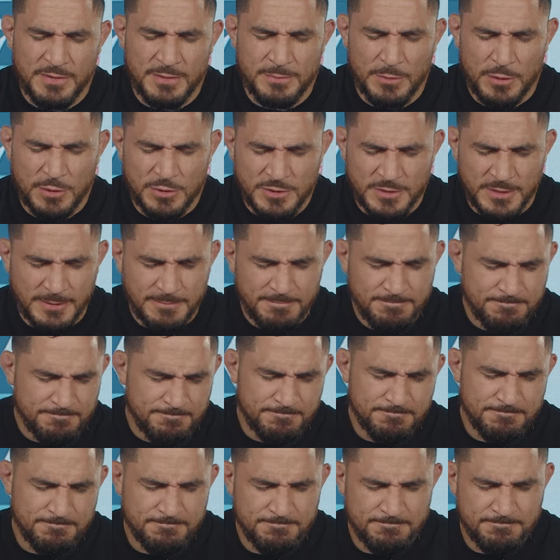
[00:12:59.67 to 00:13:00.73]
and mercy.
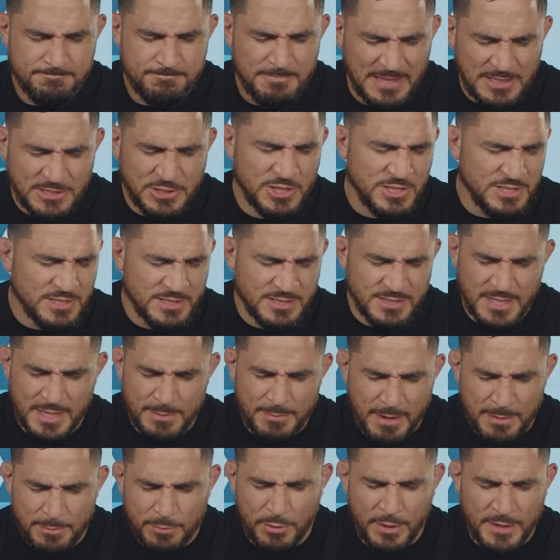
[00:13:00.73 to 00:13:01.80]
In Jesus' name
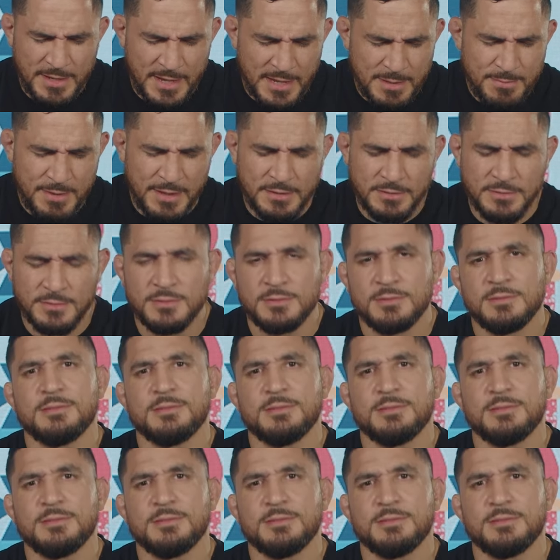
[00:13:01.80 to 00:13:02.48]
I pray, amen.